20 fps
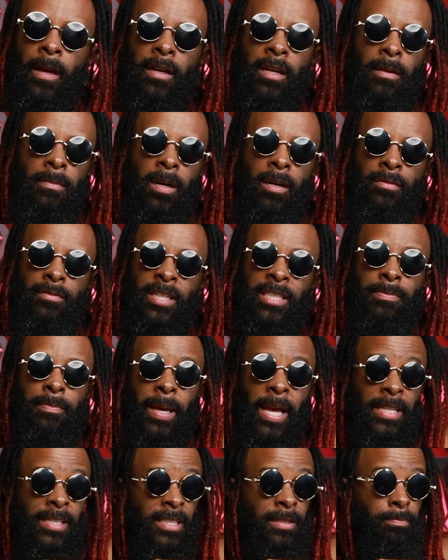Come on. This
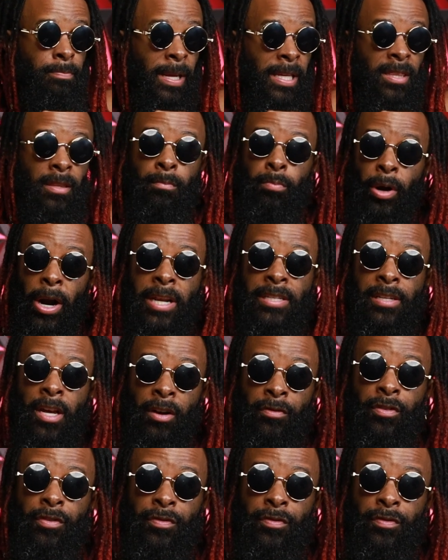man just beat the brakes off